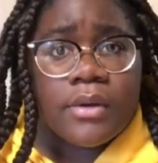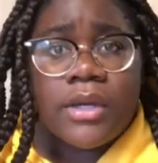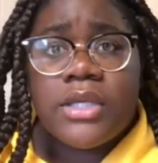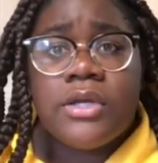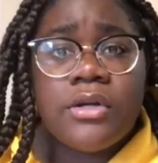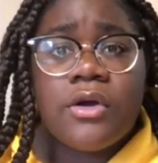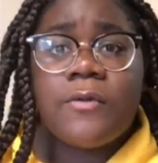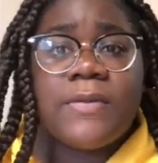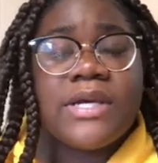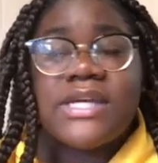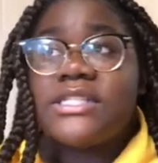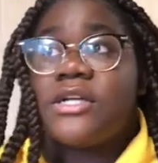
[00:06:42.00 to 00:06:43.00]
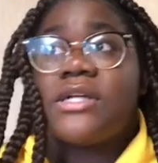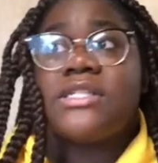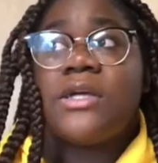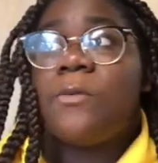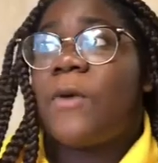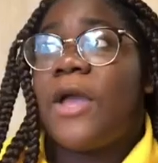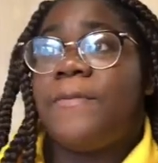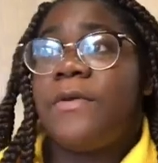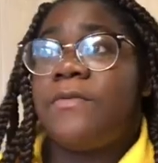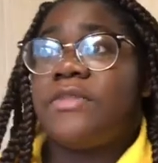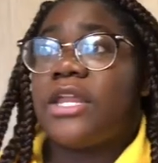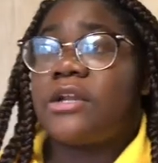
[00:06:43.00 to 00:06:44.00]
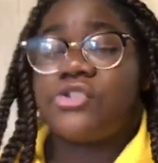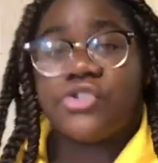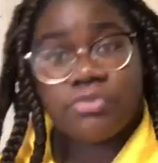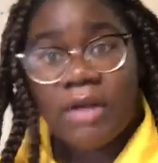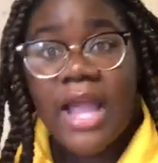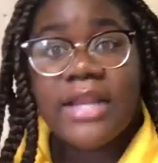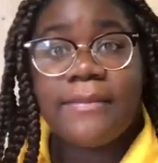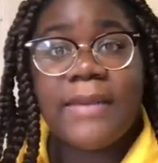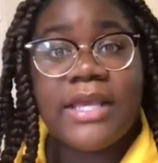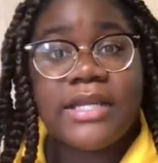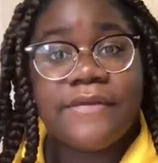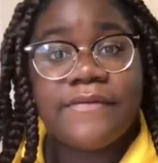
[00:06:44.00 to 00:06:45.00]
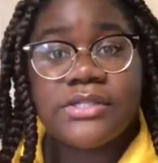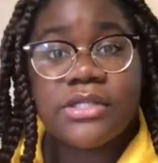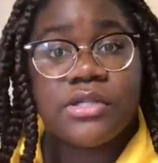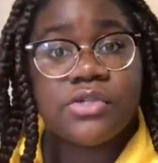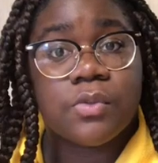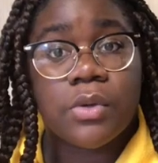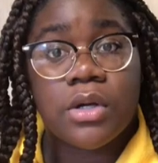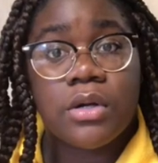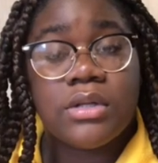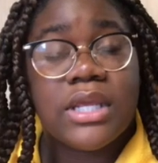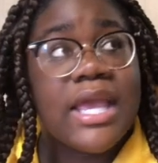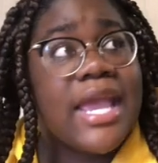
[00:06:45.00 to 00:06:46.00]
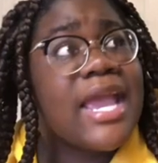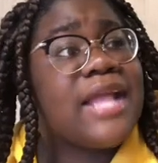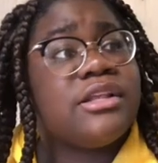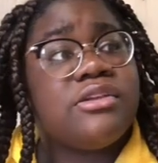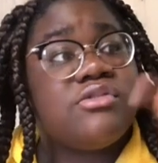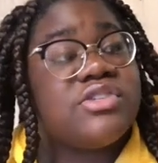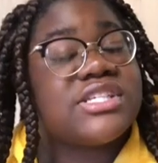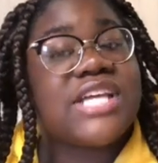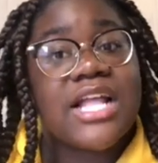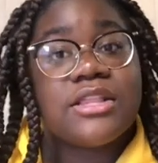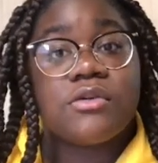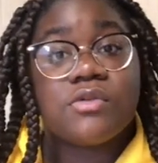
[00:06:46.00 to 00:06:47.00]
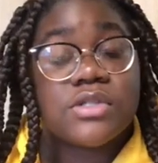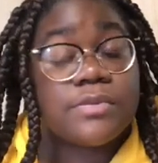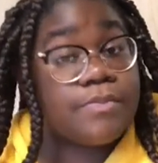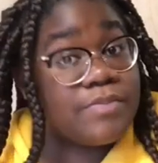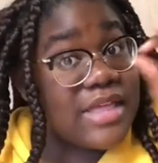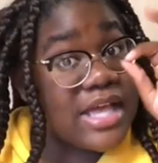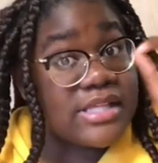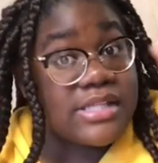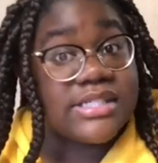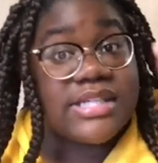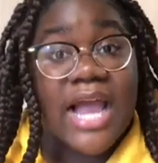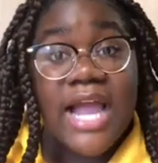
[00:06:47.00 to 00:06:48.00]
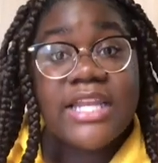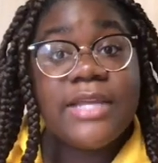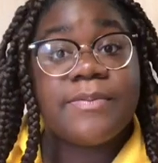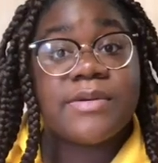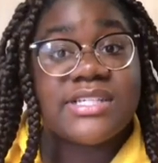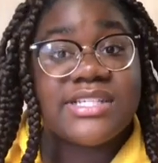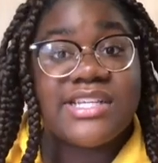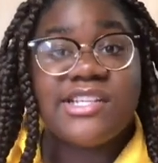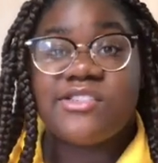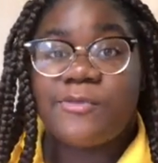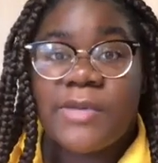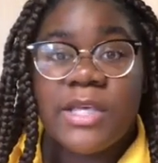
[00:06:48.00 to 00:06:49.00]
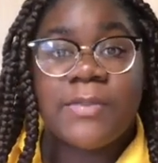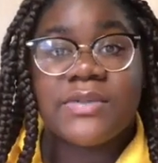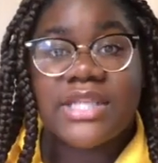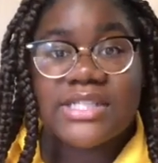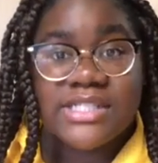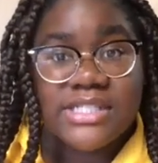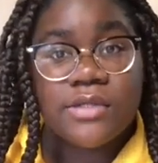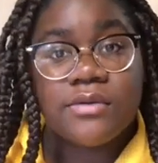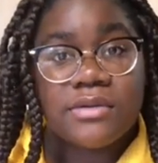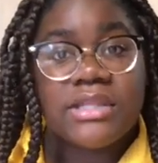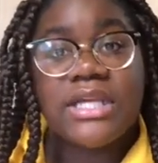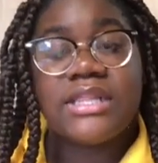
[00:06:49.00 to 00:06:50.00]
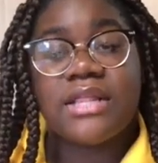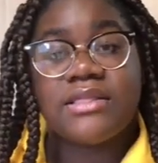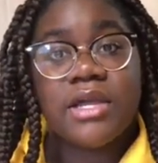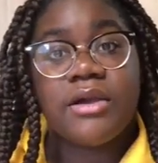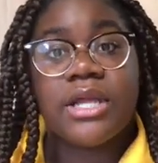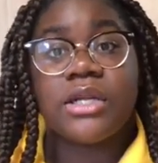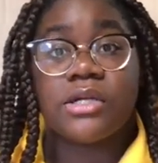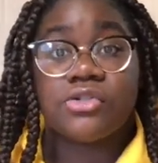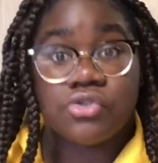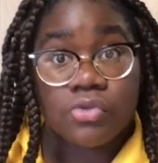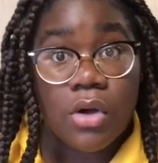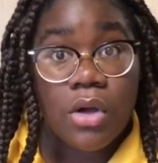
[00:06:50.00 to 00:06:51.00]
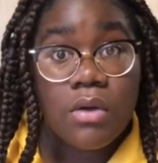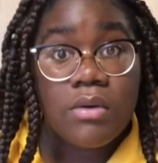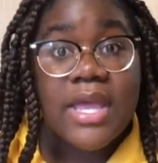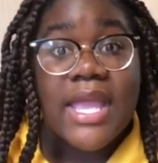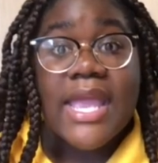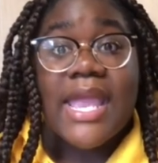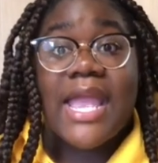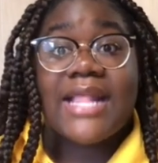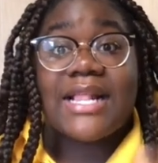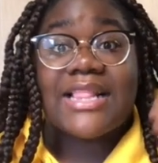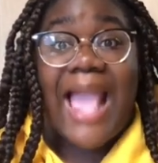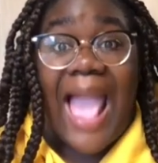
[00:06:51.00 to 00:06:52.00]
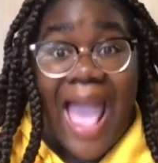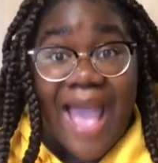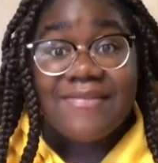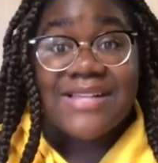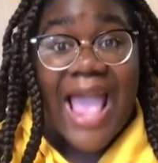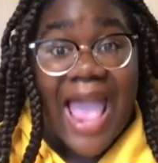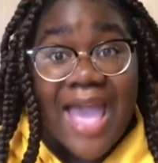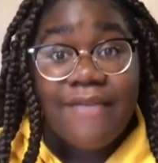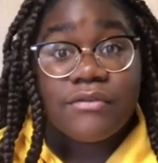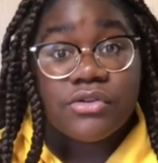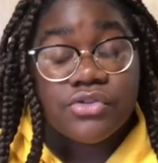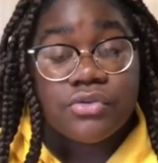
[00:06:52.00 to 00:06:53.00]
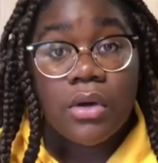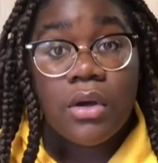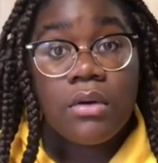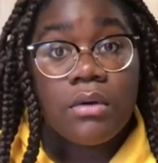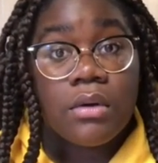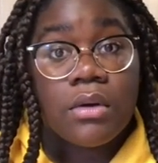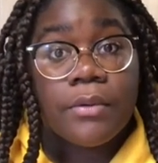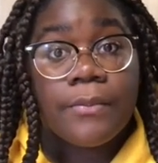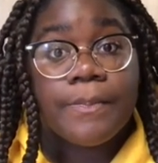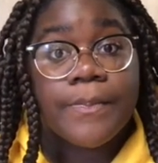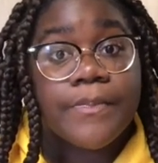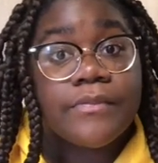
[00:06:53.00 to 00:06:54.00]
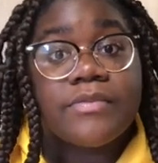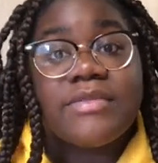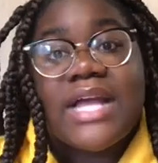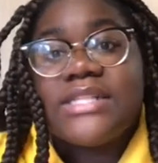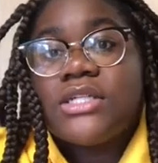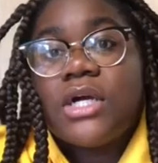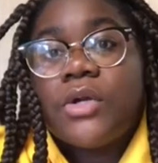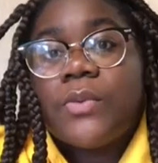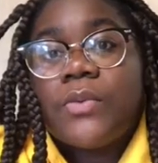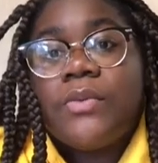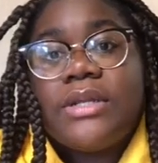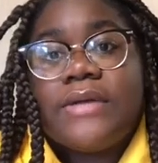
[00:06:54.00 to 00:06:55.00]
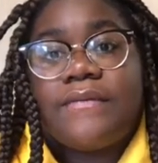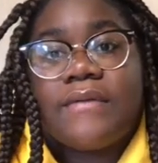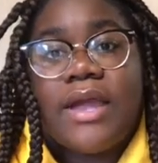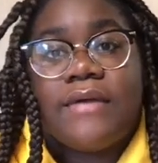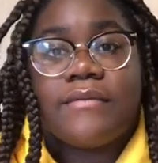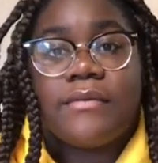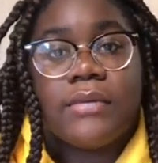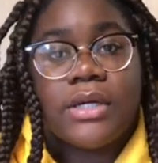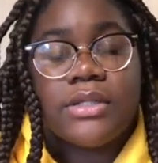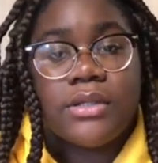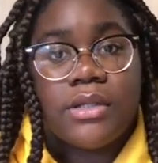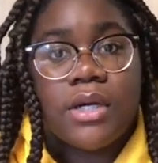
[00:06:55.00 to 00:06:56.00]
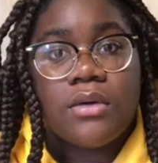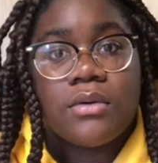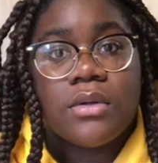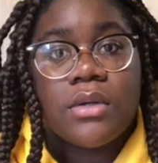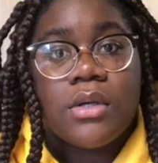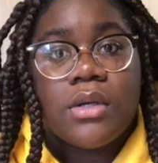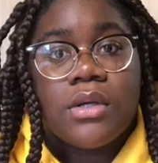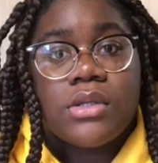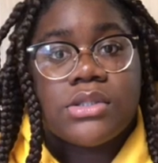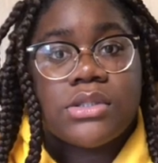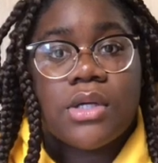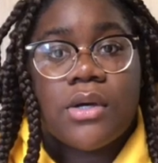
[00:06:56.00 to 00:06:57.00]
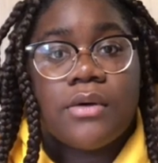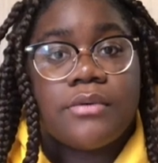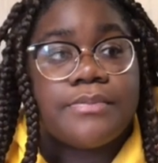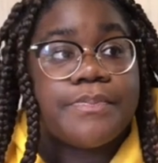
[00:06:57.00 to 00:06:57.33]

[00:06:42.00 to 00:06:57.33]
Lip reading: you know, because there are some white people that are trying to make a difference in this world, and then you just got that tiny percentage of people that still think that they're in control and that they have to have control. That's gonna ruin it for everyone, you know. So,